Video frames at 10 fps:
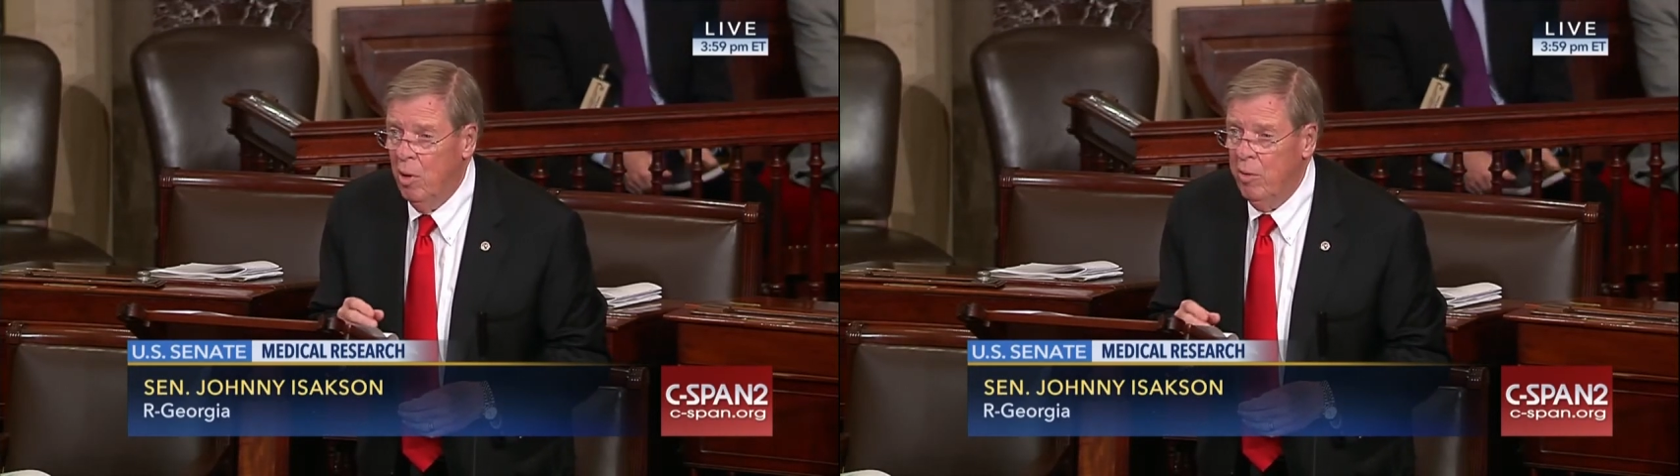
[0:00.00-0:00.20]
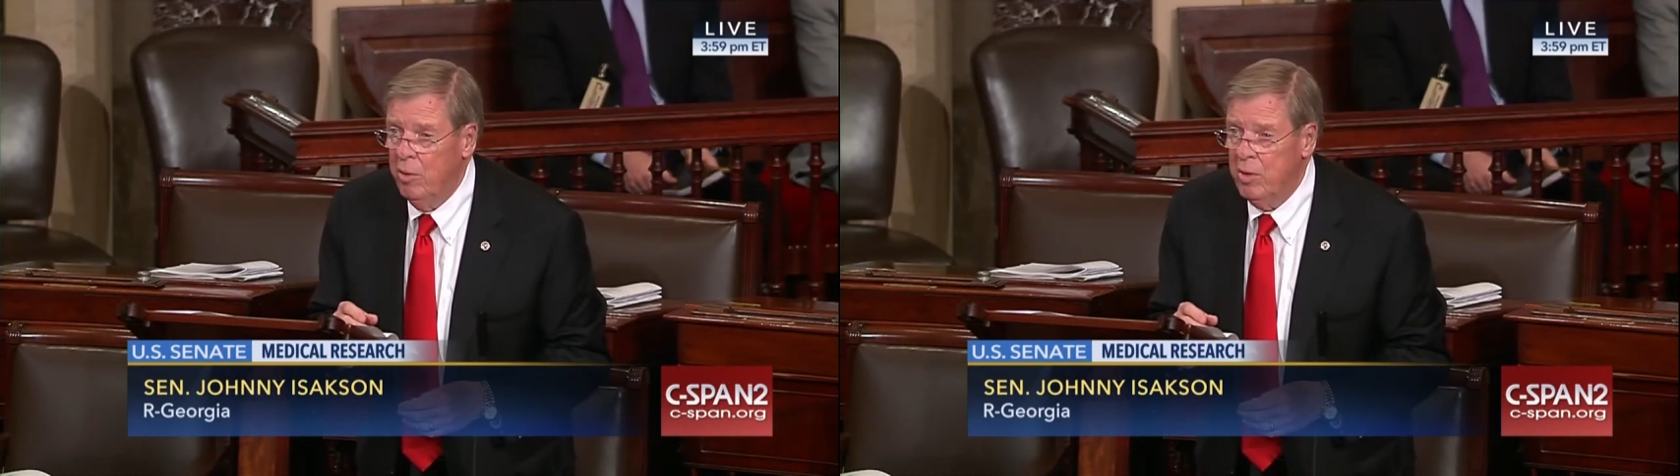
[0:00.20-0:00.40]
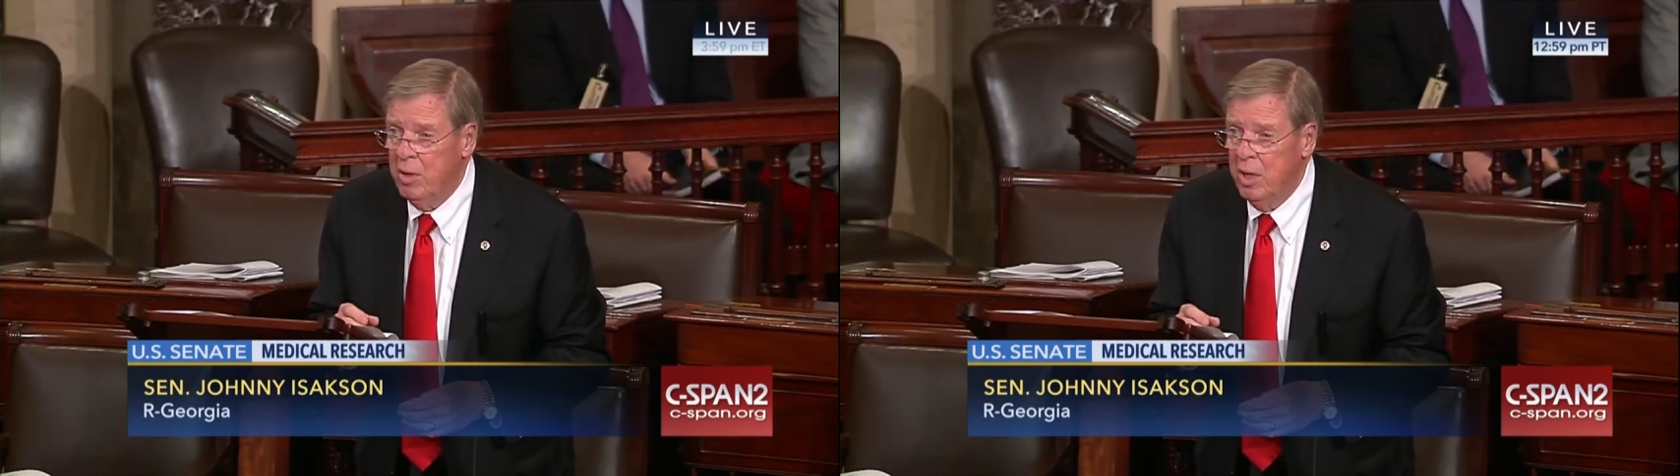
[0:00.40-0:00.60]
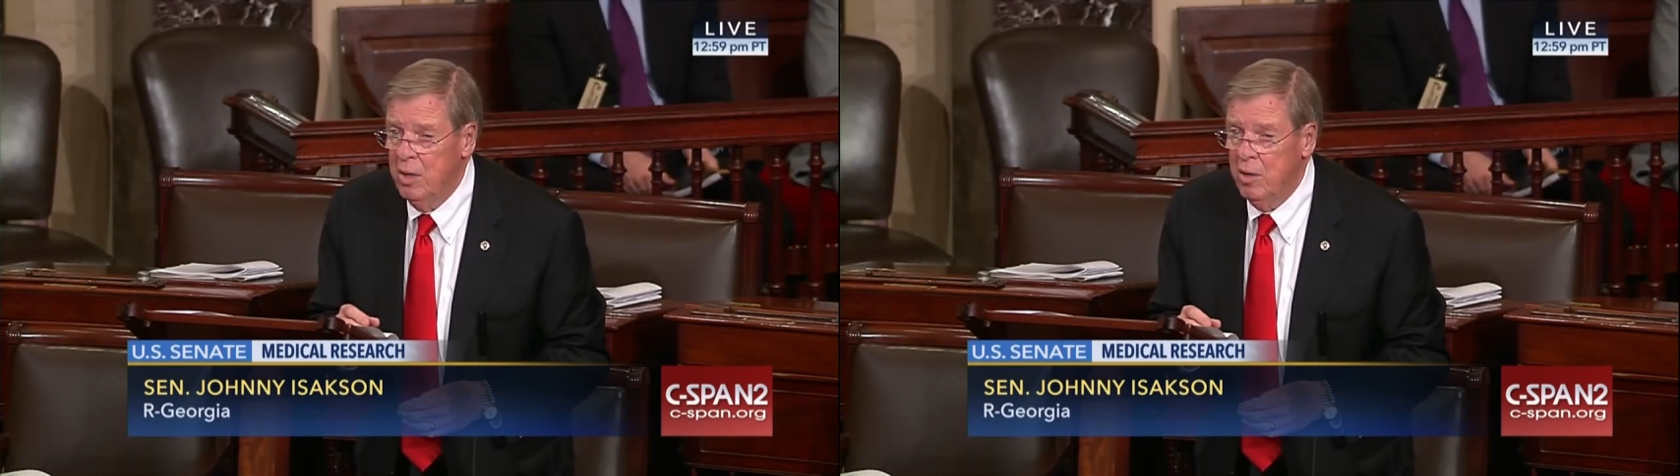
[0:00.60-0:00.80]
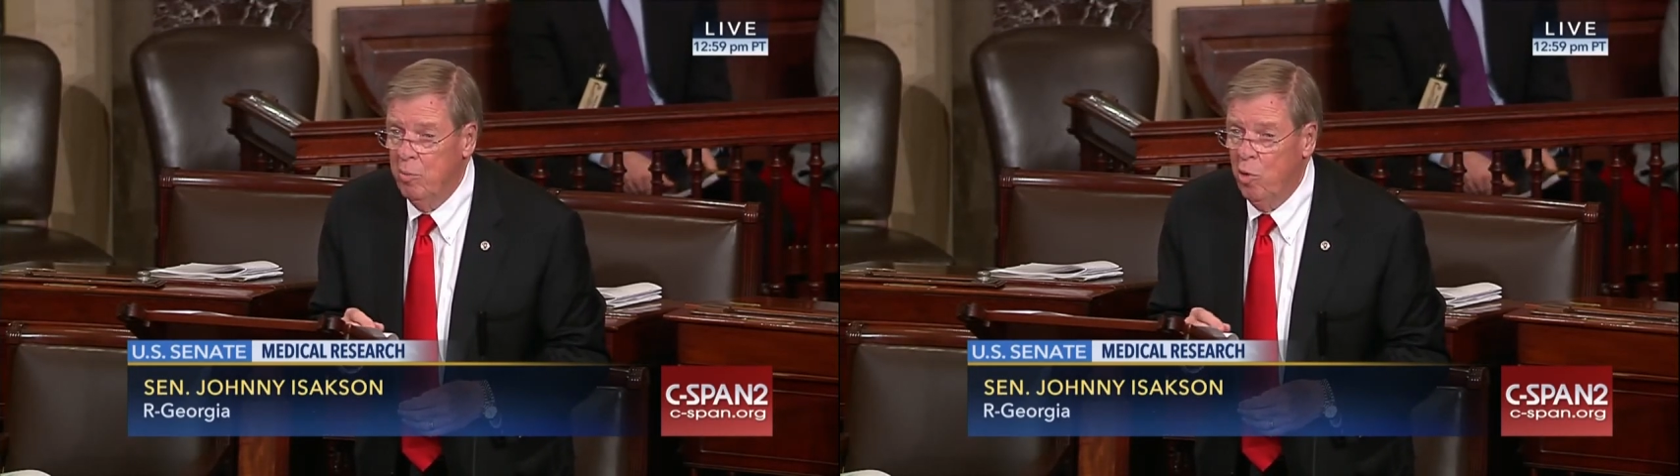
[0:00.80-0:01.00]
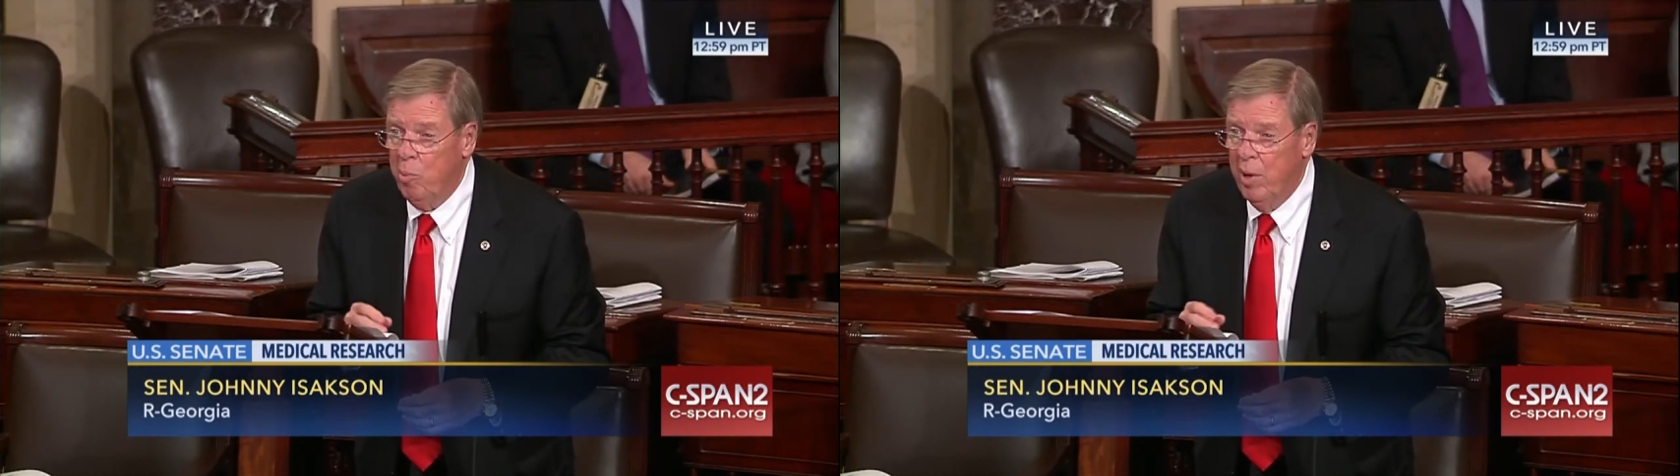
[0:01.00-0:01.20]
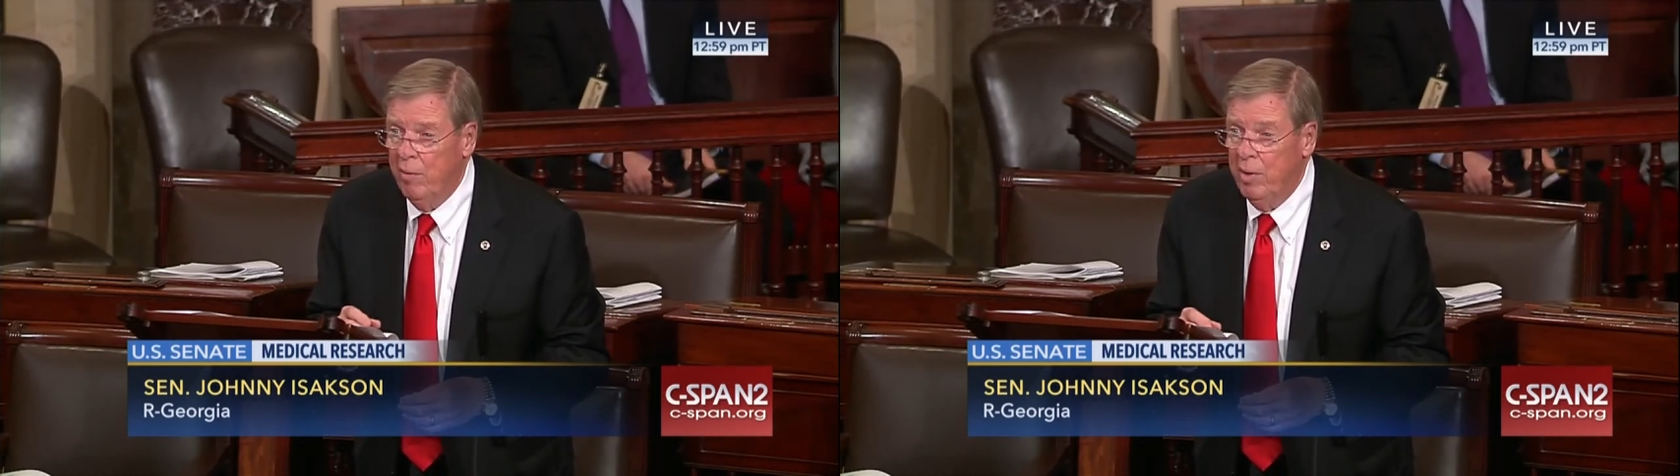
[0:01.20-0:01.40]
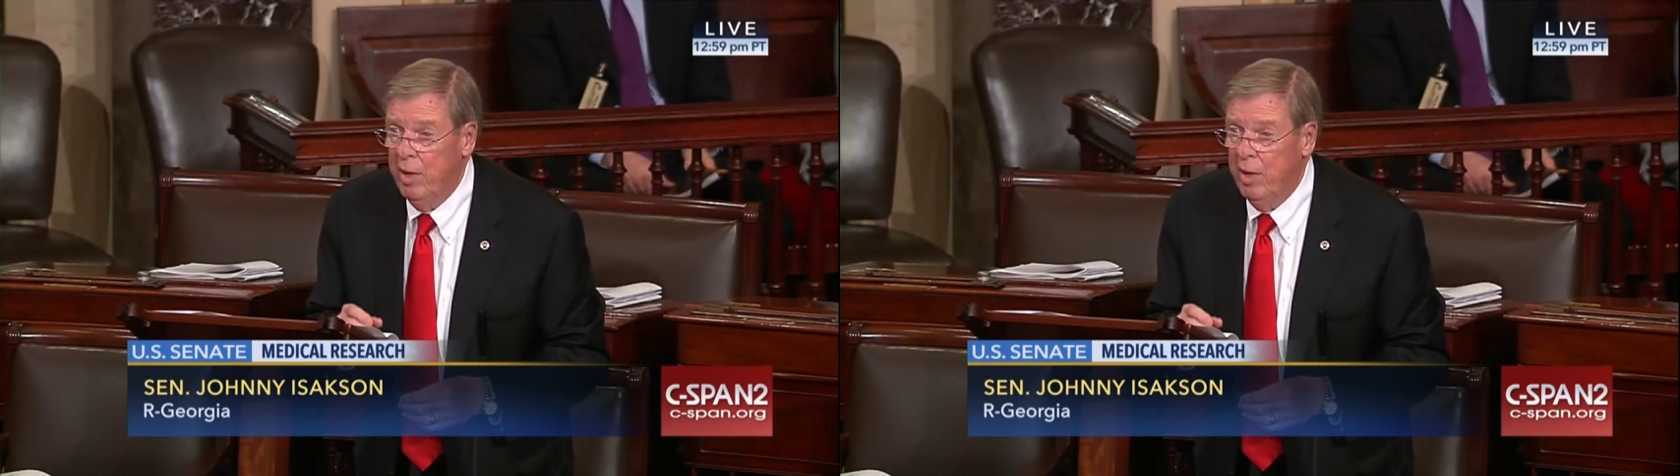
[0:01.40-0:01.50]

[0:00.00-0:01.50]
all those diseases are more prevalent